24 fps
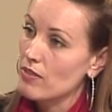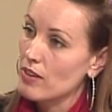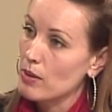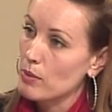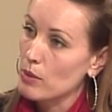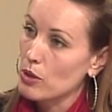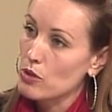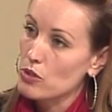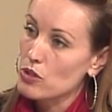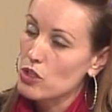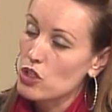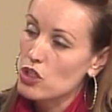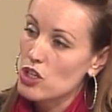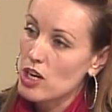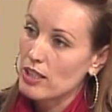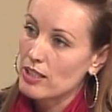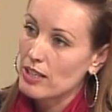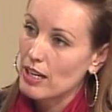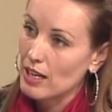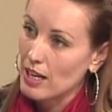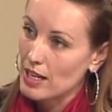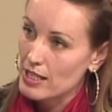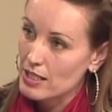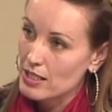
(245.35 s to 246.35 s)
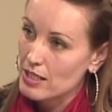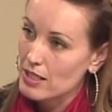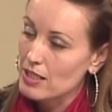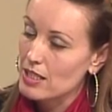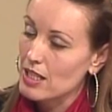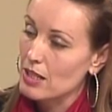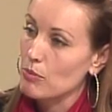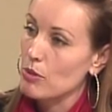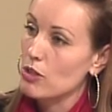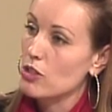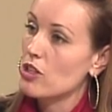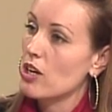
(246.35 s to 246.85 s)
survey, we also check their
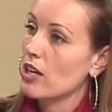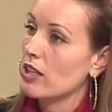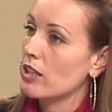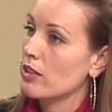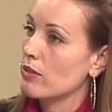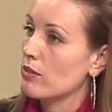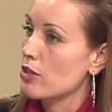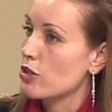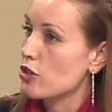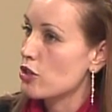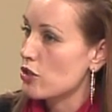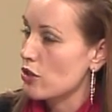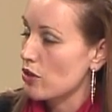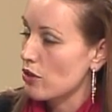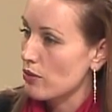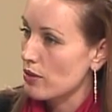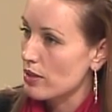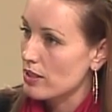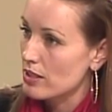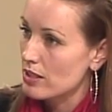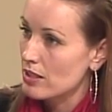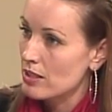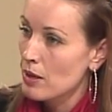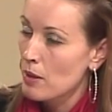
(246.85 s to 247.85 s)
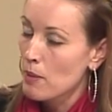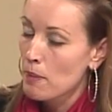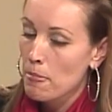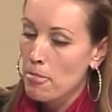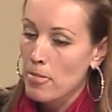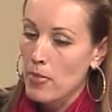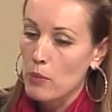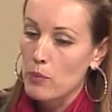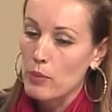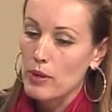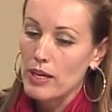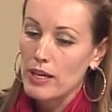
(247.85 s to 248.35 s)
licensing, we check their insurance,
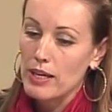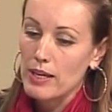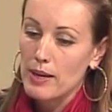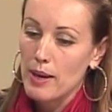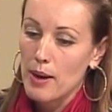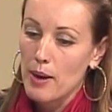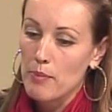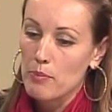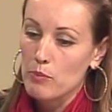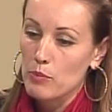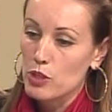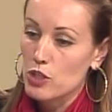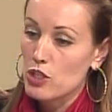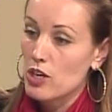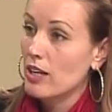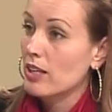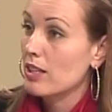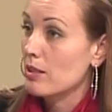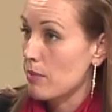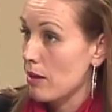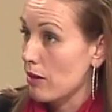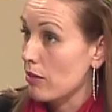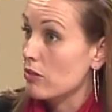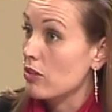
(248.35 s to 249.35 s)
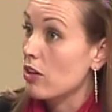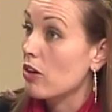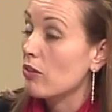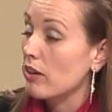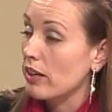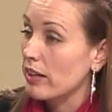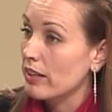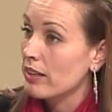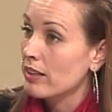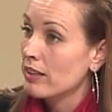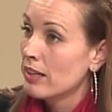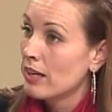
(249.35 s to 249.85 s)
we check them out
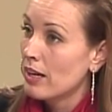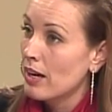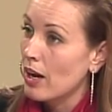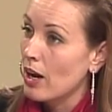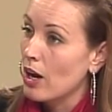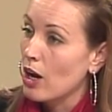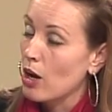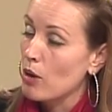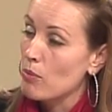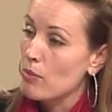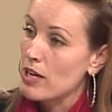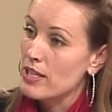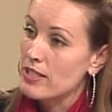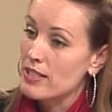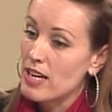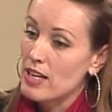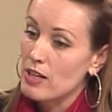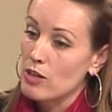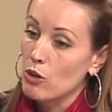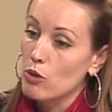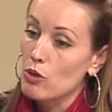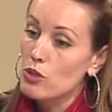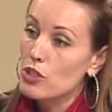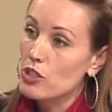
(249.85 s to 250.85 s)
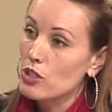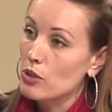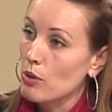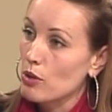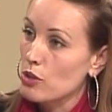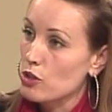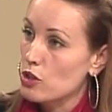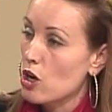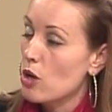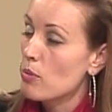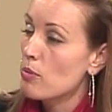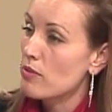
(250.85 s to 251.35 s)
thoroughly. And then also
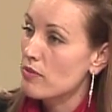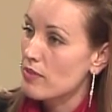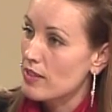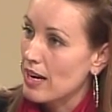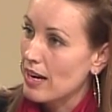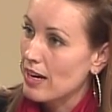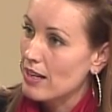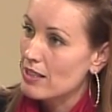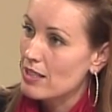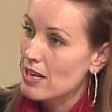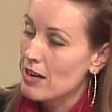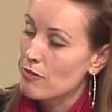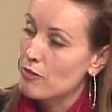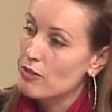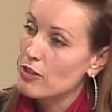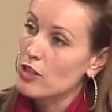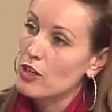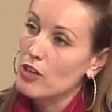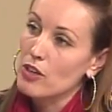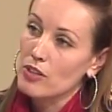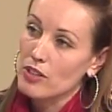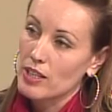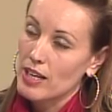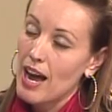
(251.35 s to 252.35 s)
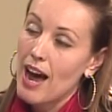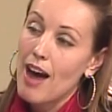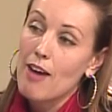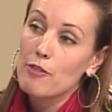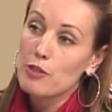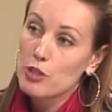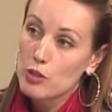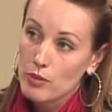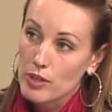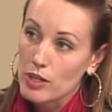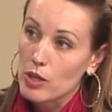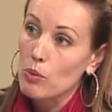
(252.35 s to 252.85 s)
on top of that, every year they
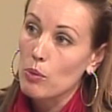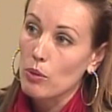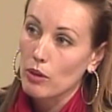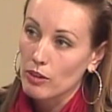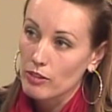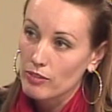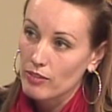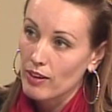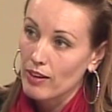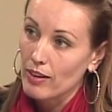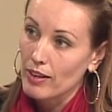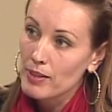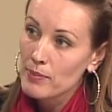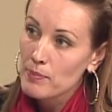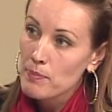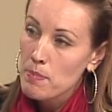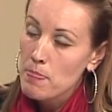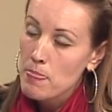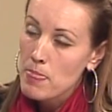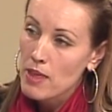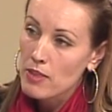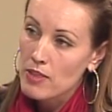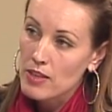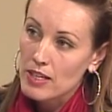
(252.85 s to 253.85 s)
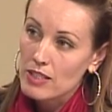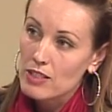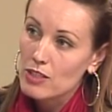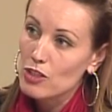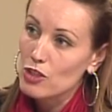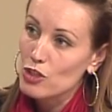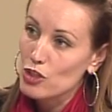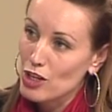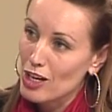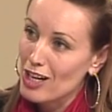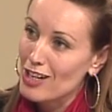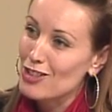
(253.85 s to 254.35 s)
have to requalify. Things
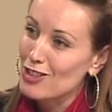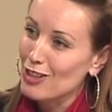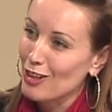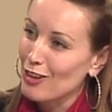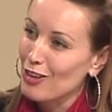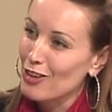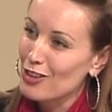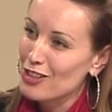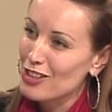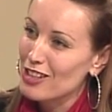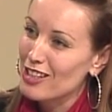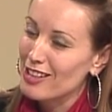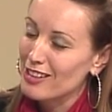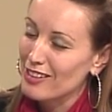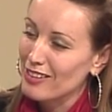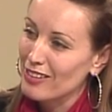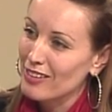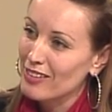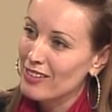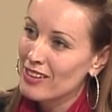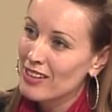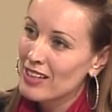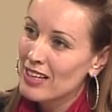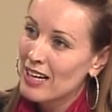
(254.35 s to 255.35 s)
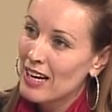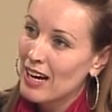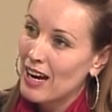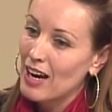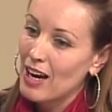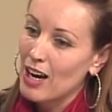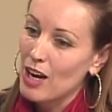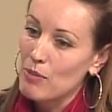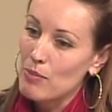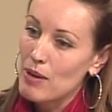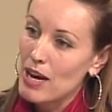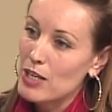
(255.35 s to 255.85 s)
can change a lot in a year.
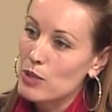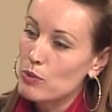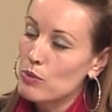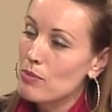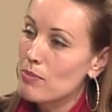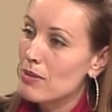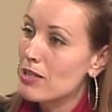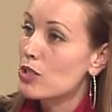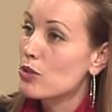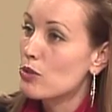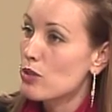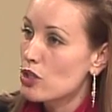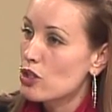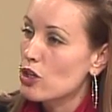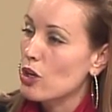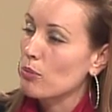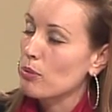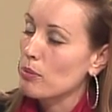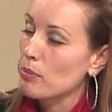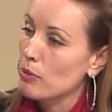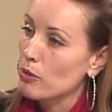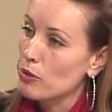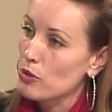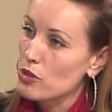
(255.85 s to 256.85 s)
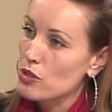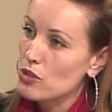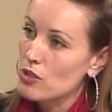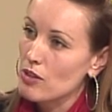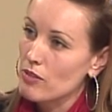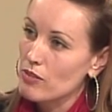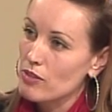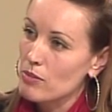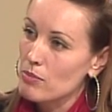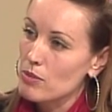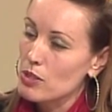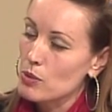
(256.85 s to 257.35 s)
And we mystery shop a
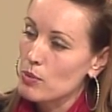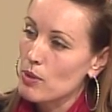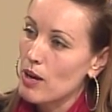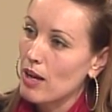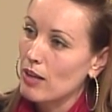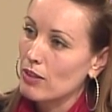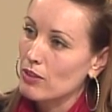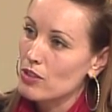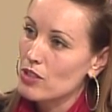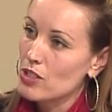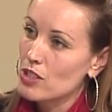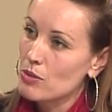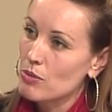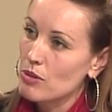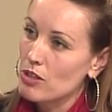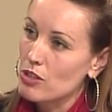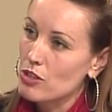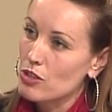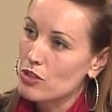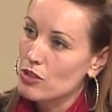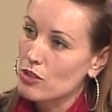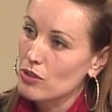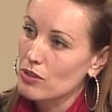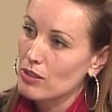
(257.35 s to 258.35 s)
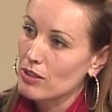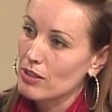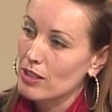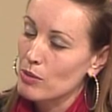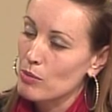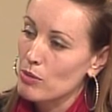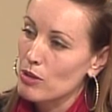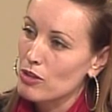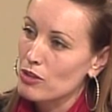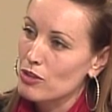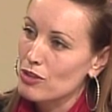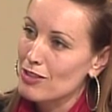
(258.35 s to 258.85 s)
portion of them as well, just to ensure that
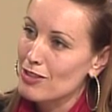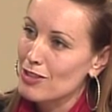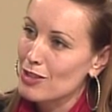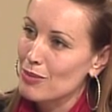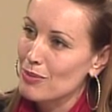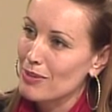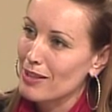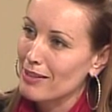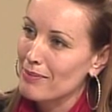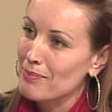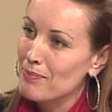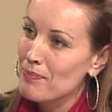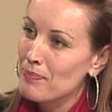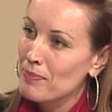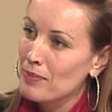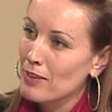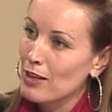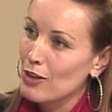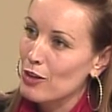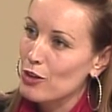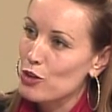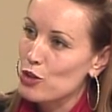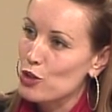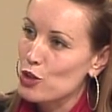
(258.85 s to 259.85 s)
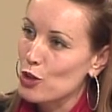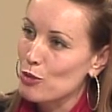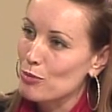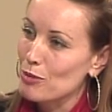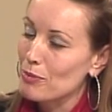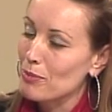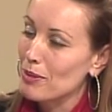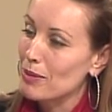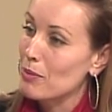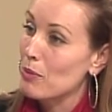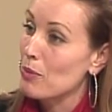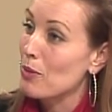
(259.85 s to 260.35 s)
they weren't just doing a good job
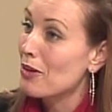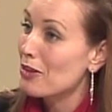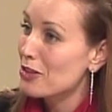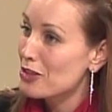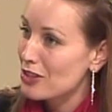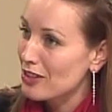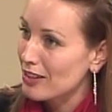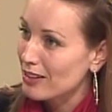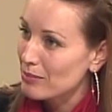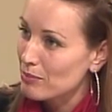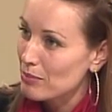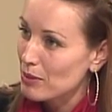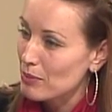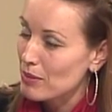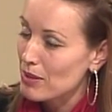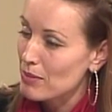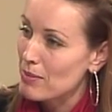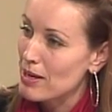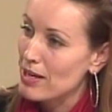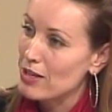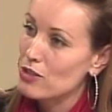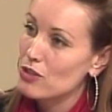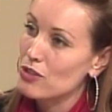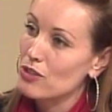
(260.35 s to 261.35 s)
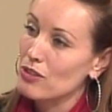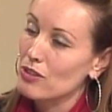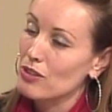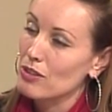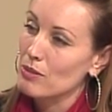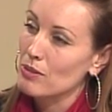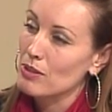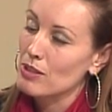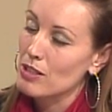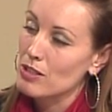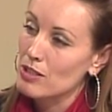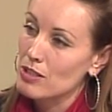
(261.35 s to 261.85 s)
when we were watching, but we make sure
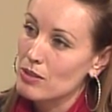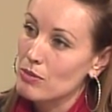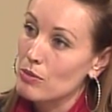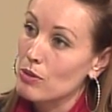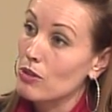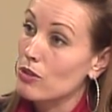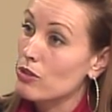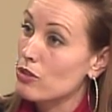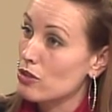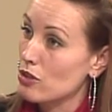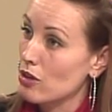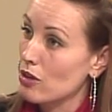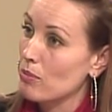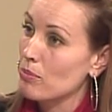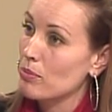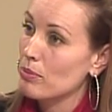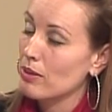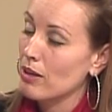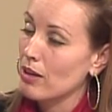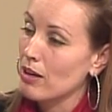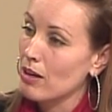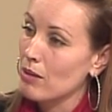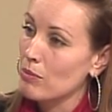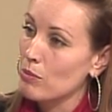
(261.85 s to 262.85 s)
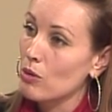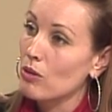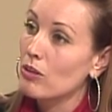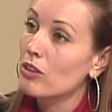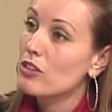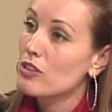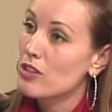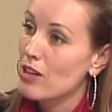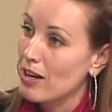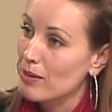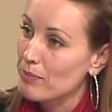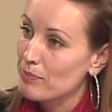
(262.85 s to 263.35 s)
that they do a good job
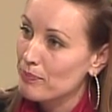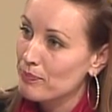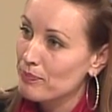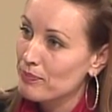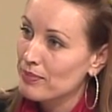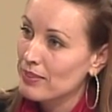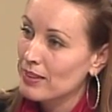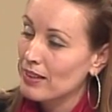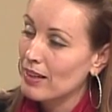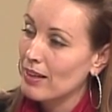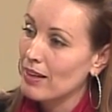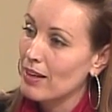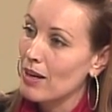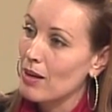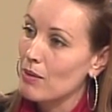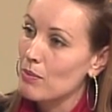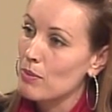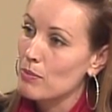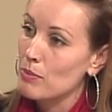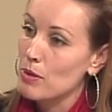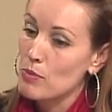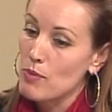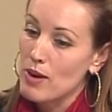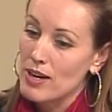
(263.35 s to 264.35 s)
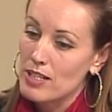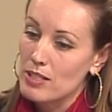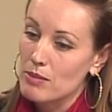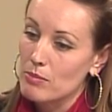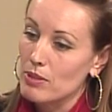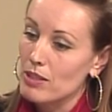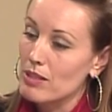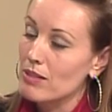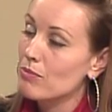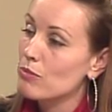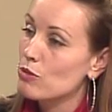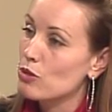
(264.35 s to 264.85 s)
all the time. And we
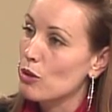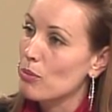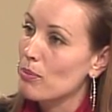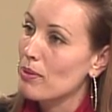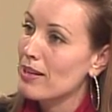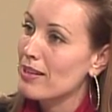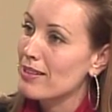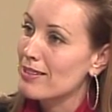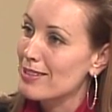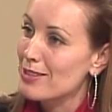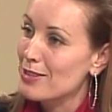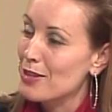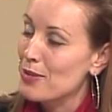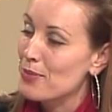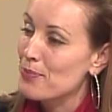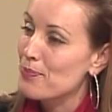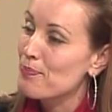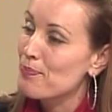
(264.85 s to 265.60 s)
randomly drop in. So.